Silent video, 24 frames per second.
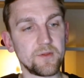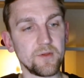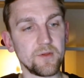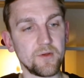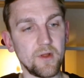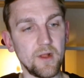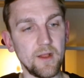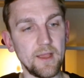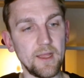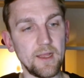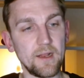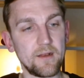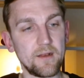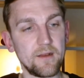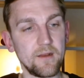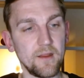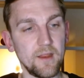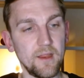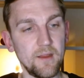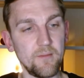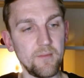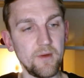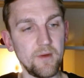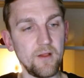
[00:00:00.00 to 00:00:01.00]
to collect
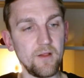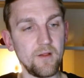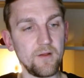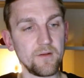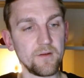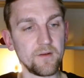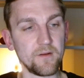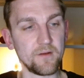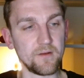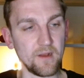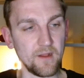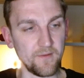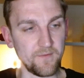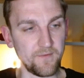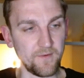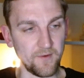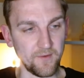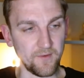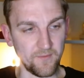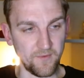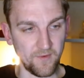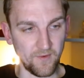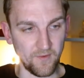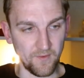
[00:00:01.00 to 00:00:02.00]
email on the
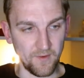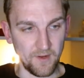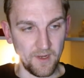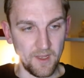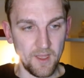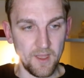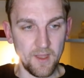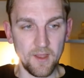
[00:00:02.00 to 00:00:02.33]
telephone phone?